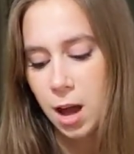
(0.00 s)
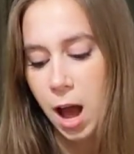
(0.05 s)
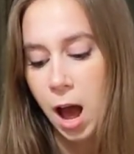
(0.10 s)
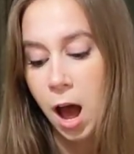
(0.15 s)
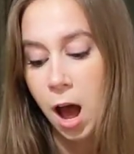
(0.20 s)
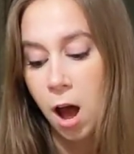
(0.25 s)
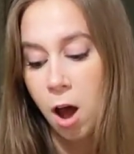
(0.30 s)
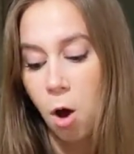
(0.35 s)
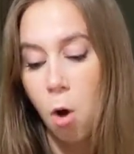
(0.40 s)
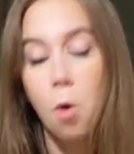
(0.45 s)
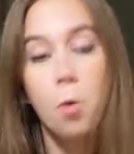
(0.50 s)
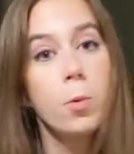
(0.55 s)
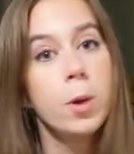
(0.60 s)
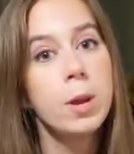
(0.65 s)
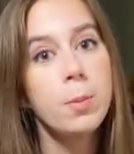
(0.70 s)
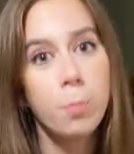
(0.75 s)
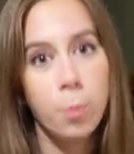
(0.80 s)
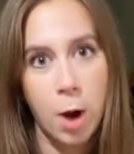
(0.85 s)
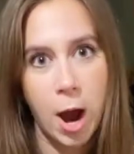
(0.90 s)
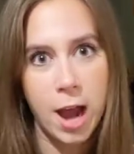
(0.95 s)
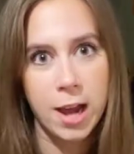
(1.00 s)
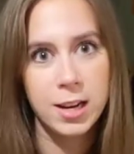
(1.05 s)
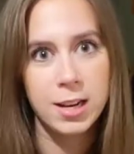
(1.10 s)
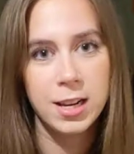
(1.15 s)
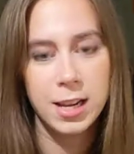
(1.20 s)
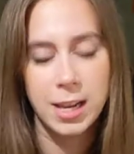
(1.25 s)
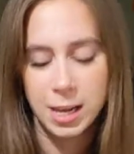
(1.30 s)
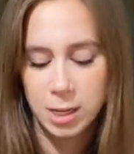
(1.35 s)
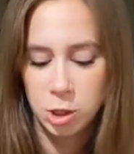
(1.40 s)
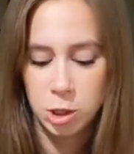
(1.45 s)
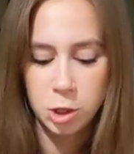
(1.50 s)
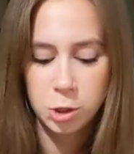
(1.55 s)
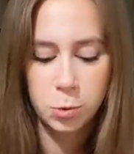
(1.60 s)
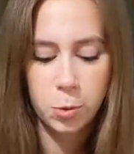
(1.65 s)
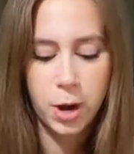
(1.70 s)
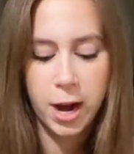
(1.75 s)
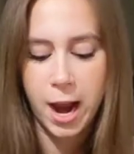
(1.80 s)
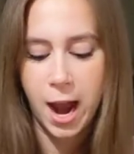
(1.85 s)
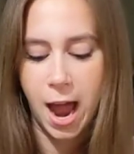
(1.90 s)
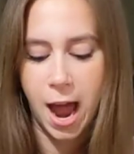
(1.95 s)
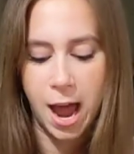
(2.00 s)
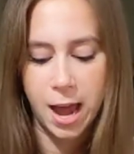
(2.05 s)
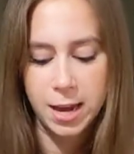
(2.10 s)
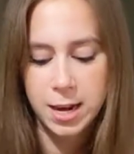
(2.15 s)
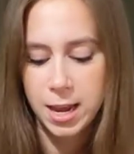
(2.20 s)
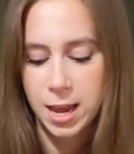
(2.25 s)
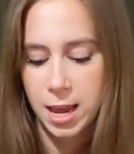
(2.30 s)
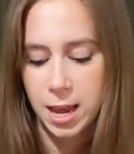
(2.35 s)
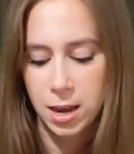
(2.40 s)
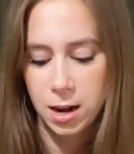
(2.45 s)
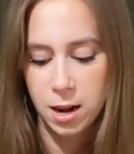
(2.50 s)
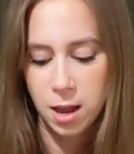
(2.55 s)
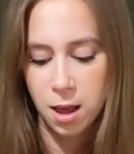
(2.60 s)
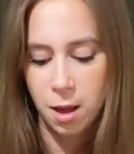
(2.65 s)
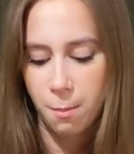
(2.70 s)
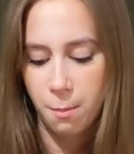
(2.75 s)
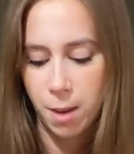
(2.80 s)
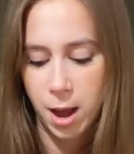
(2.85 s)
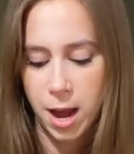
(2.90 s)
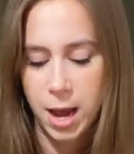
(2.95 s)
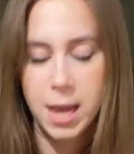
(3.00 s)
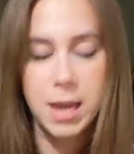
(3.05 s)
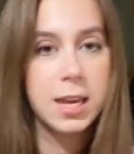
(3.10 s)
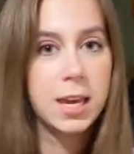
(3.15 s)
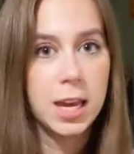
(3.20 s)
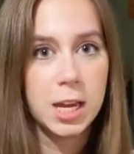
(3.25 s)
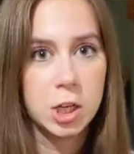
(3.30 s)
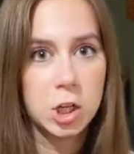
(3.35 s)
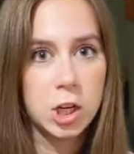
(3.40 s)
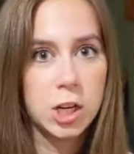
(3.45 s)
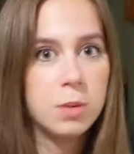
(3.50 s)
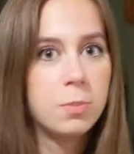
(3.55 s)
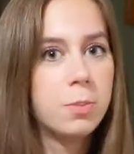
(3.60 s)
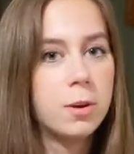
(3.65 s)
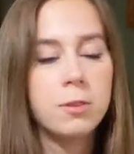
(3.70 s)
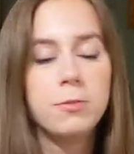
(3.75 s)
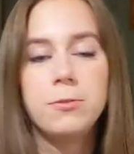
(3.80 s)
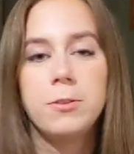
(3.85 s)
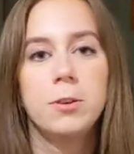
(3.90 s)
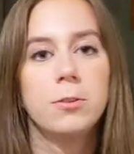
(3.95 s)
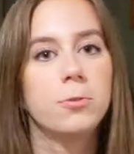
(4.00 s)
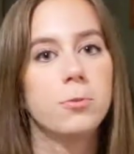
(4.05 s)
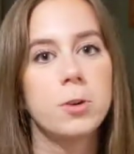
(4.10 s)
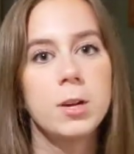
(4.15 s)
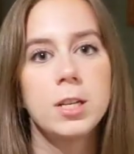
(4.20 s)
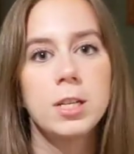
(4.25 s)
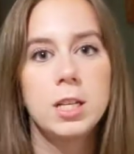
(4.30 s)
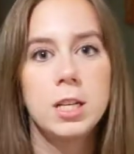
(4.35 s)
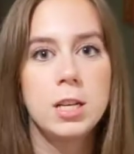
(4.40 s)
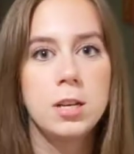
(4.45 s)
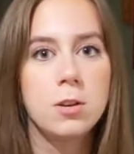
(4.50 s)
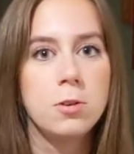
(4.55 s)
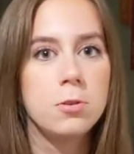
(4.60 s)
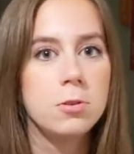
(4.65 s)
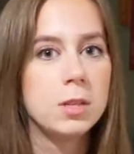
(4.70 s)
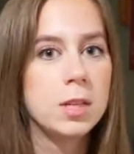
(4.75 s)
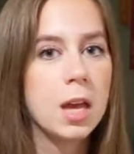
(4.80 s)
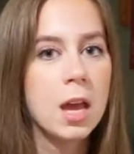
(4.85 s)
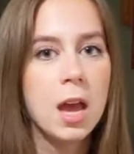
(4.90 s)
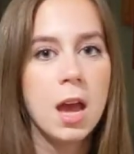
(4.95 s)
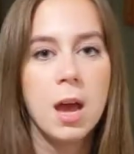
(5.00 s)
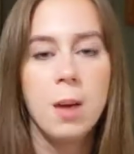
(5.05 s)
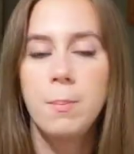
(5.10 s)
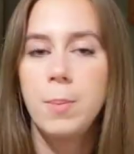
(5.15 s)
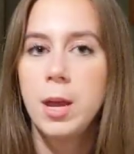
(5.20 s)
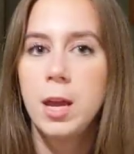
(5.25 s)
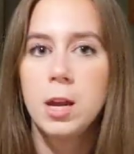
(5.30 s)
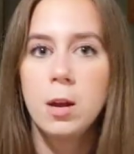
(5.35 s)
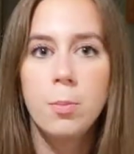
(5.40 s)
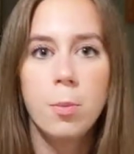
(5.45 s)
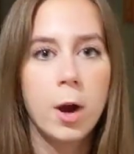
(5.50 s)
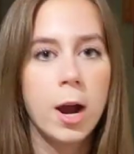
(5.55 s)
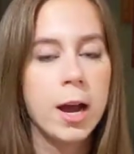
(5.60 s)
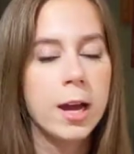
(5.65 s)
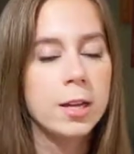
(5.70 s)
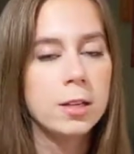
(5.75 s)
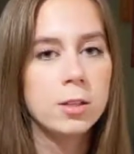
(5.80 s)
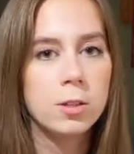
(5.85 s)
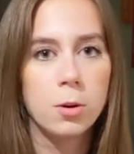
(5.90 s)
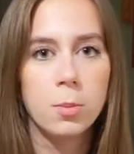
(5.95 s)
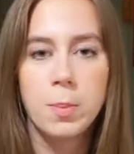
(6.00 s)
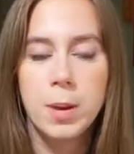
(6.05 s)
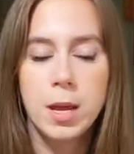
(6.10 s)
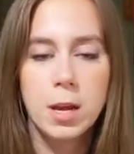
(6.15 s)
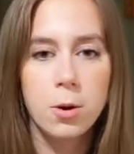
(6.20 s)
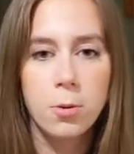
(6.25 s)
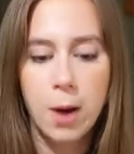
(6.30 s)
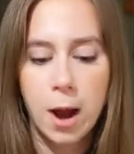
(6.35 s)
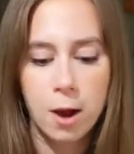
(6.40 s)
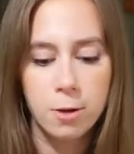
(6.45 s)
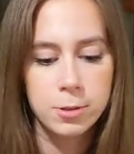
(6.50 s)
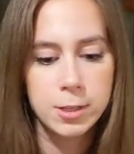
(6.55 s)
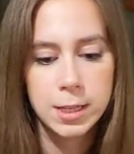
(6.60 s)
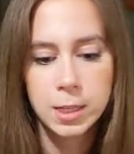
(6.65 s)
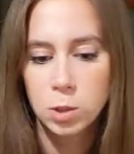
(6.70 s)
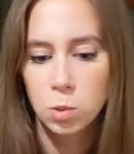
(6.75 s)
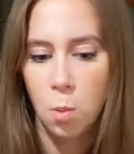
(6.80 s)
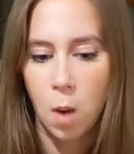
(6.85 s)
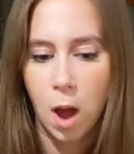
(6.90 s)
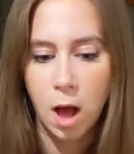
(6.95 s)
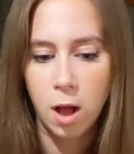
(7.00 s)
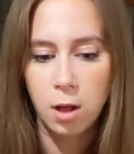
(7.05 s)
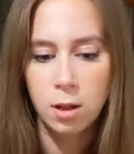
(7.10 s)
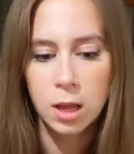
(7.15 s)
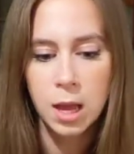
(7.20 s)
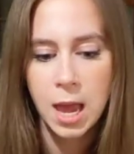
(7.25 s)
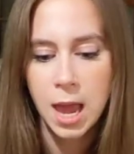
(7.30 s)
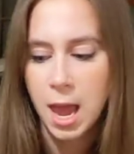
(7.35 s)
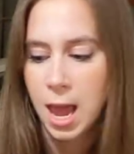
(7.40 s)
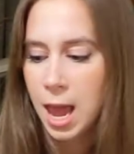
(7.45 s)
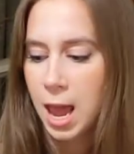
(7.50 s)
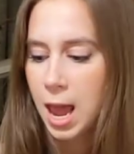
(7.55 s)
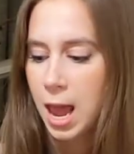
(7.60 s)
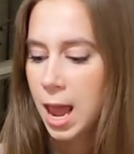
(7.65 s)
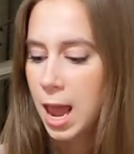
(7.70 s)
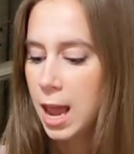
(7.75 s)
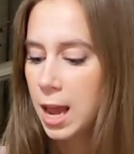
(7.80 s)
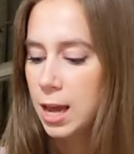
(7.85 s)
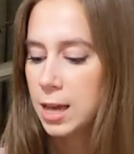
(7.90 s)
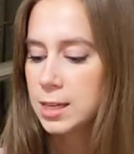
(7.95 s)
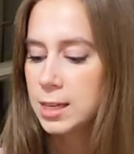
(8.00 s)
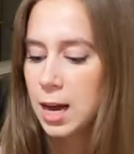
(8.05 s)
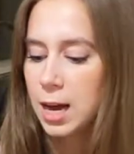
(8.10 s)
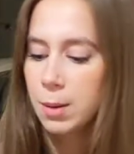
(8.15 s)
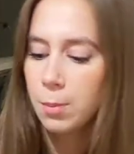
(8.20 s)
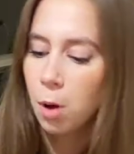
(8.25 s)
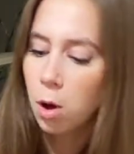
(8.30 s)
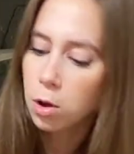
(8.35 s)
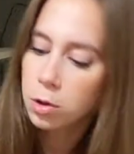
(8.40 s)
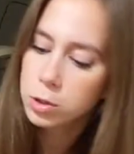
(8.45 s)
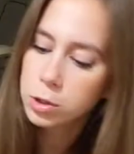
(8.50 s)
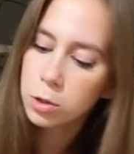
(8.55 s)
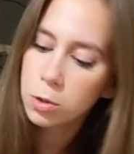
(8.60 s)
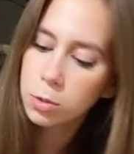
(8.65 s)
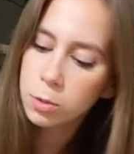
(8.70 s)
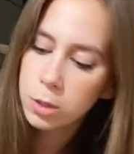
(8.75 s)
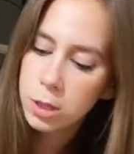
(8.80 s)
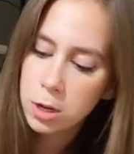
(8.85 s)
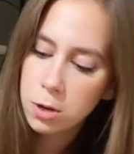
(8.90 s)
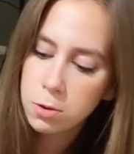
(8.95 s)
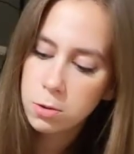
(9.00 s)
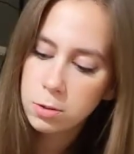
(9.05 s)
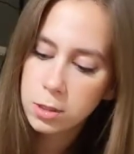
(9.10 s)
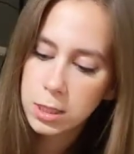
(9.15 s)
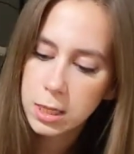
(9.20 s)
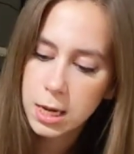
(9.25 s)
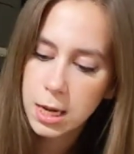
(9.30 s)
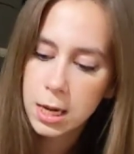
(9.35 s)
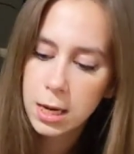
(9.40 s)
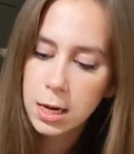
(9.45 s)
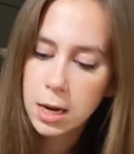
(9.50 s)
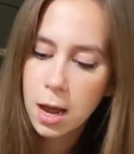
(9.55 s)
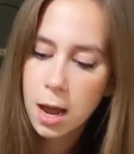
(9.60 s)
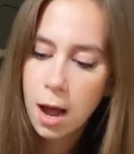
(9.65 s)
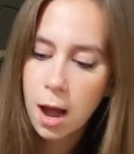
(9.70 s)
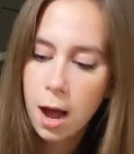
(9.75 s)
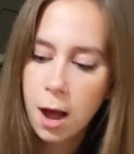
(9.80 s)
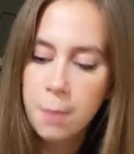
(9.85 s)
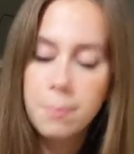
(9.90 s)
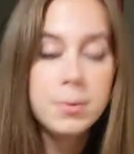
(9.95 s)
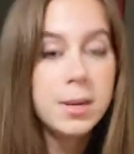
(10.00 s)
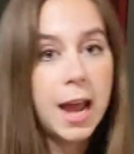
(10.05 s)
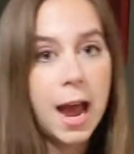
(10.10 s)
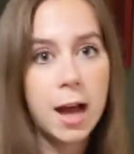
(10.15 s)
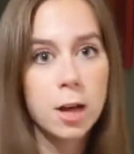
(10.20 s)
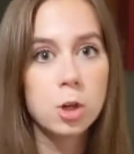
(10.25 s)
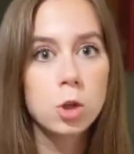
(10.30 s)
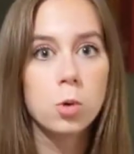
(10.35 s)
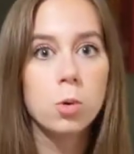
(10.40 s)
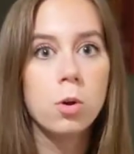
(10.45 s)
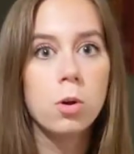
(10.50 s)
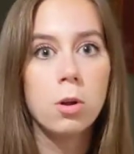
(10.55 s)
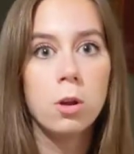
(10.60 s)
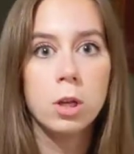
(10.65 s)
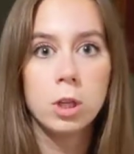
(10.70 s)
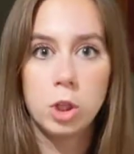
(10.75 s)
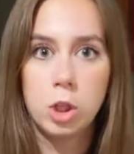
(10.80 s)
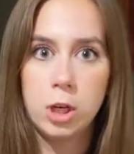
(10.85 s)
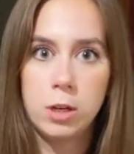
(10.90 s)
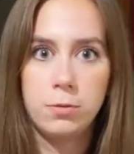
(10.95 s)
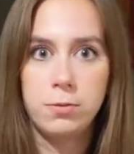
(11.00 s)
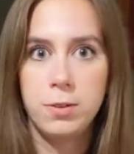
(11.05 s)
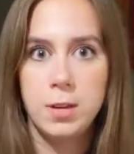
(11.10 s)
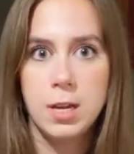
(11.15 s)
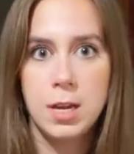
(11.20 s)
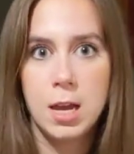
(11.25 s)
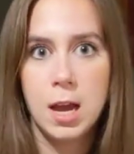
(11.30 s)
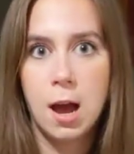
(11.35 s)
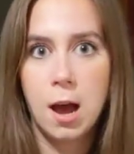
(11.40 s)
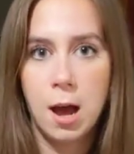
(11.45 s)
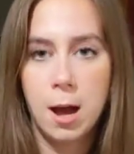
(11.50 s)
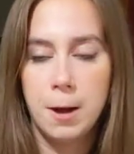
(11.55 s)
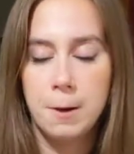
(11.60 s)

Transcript: whole wheat bread. It's just what I had in my kitchen, but feel free to use pita breads or pita rounds as well. And I'm also using natural Jiffy